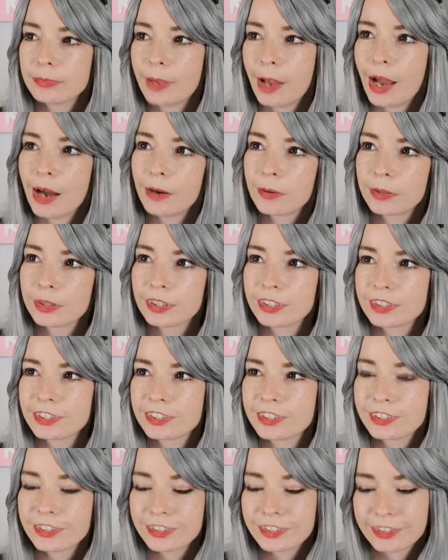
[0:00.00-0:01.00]

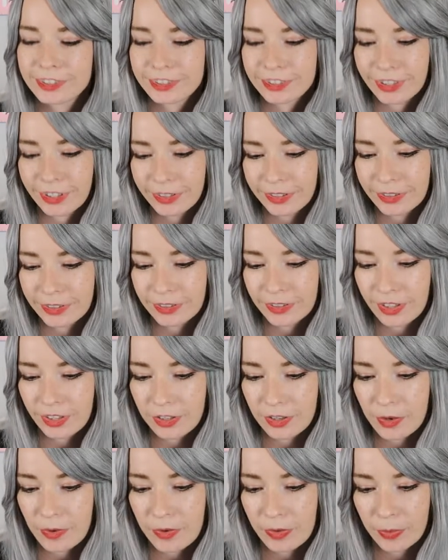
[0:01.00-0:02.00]
powers, so
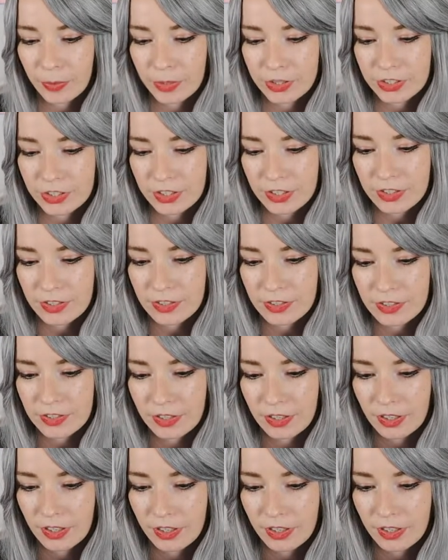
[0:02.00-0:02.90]
I'll go with witches.